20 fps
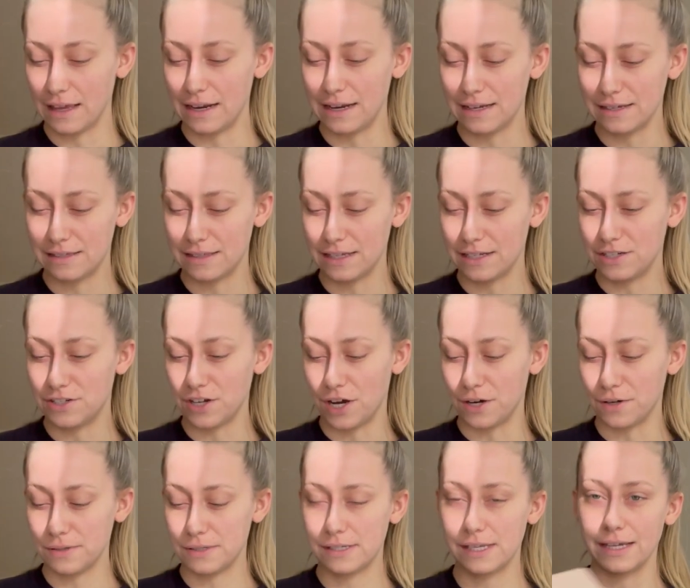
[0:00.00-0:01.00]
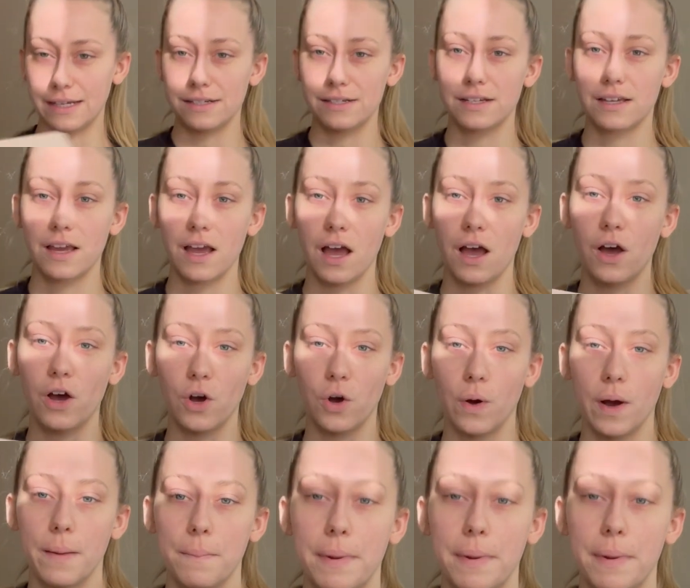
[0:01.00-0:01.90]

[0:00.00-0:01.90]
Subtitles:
is the Dose & Co.